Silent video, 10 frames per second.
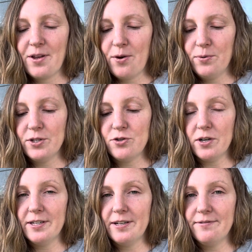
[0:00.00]
We're
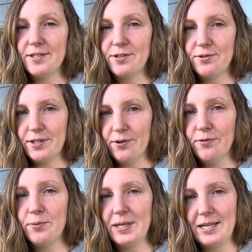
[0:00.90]
strong enough to do so
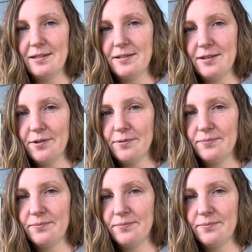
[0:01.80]
if we need to.